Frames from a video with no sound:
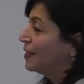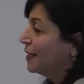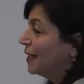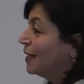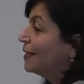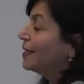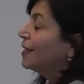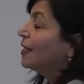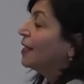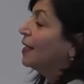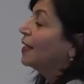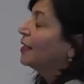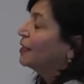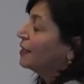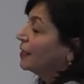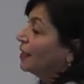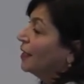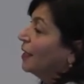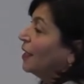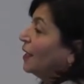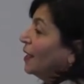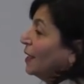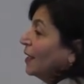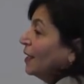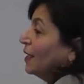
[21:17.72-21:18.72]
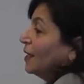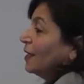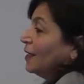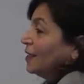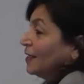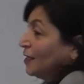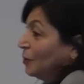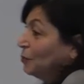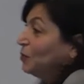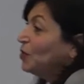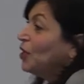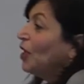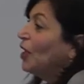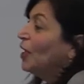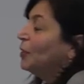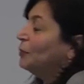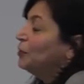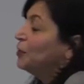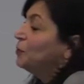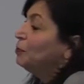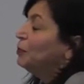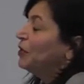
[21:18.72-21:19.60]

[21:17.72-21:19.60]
data sometimes.